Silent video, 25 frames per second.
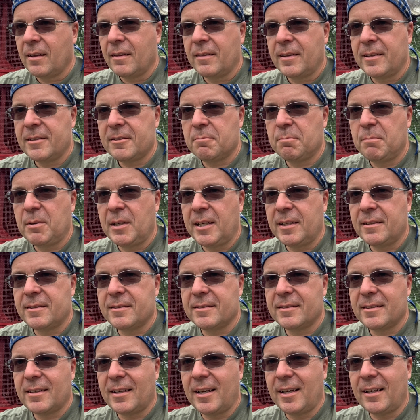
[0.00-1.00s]
this
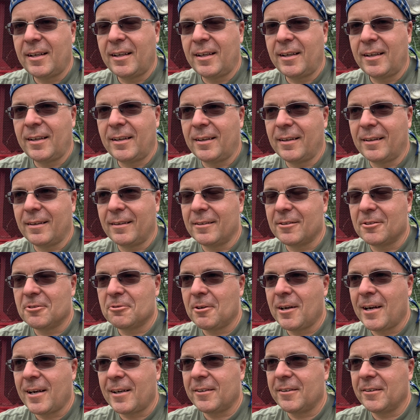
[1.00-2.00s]
beats any
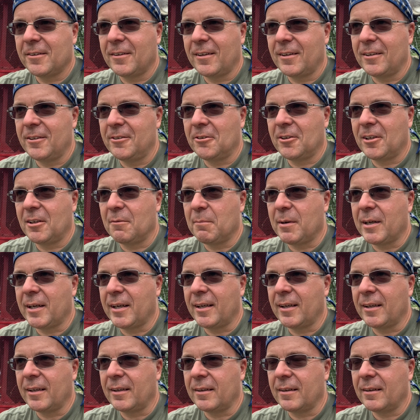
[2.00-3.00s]
tractor that you can
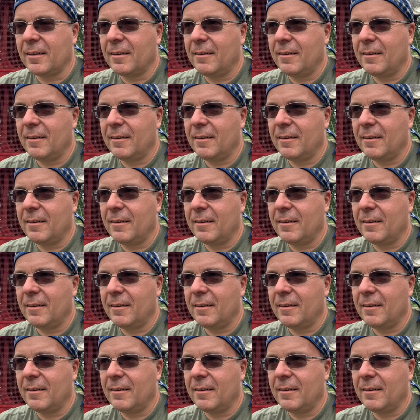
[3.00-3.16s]
buy